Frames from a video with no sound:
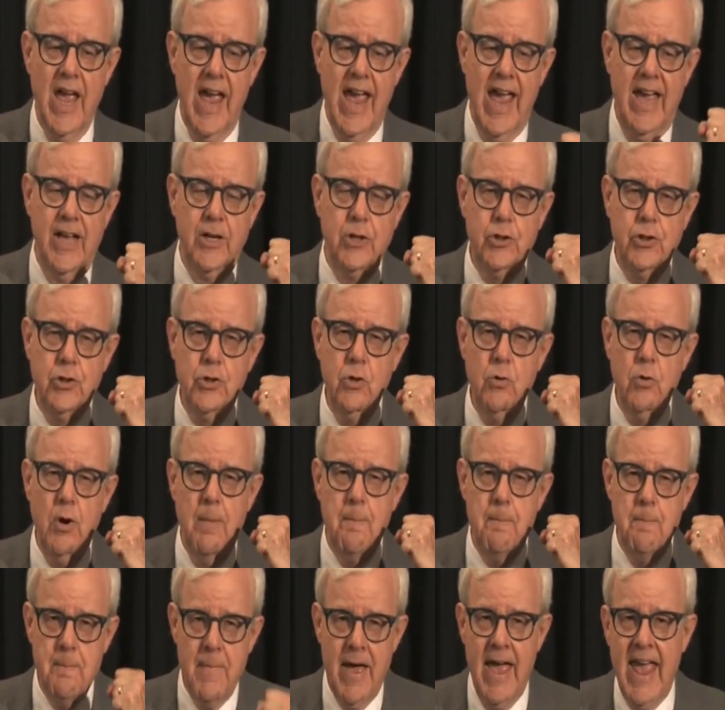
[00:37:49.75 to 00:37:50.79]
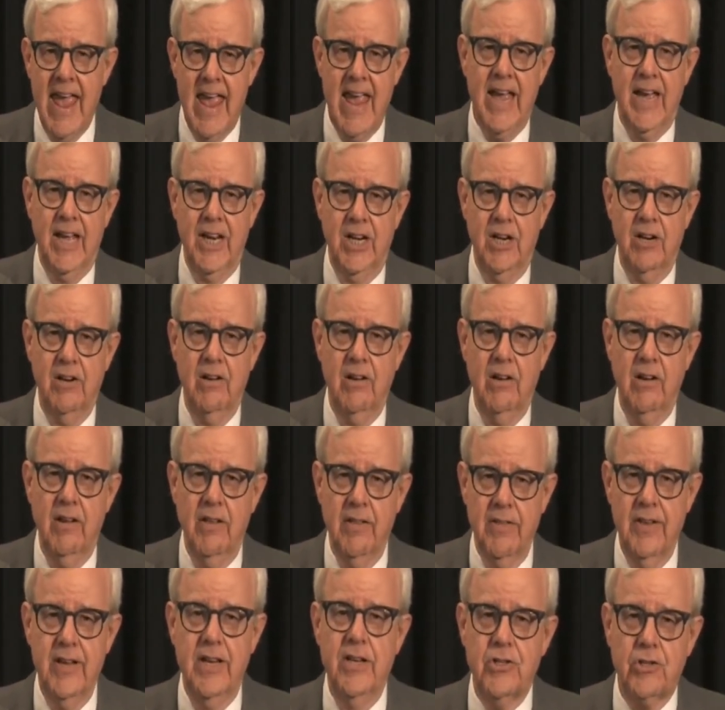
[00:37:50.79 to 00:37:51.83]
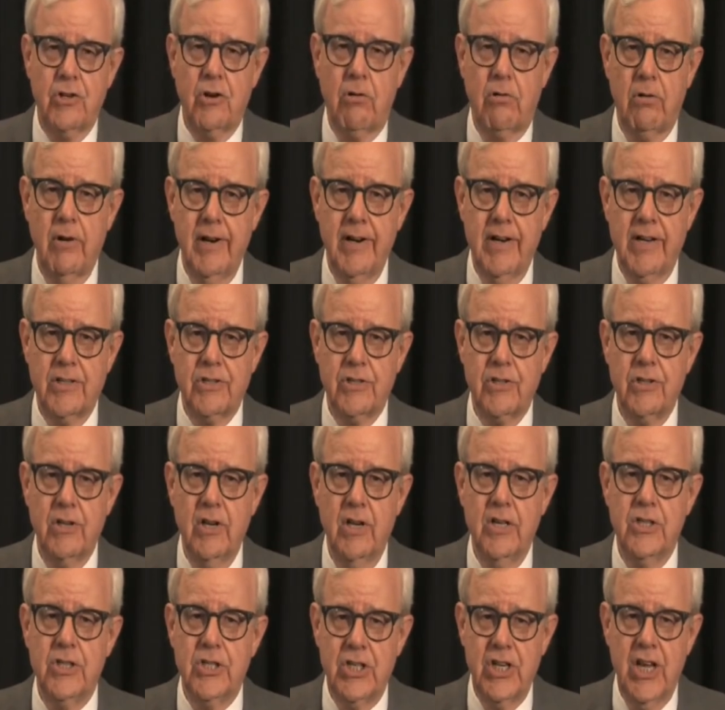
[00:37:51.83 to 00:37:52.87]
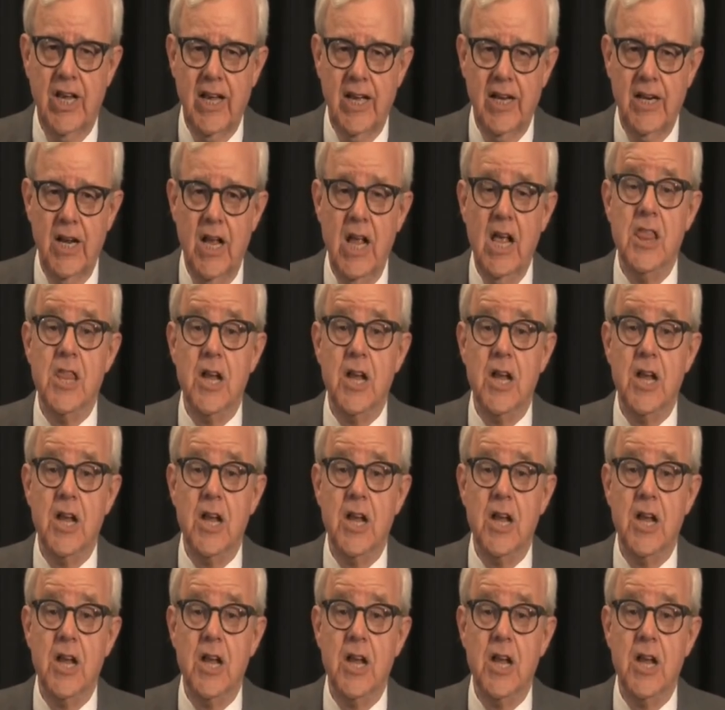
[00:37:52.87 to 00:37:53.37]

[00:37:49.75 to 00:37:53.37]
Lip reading: And to a man, these critics said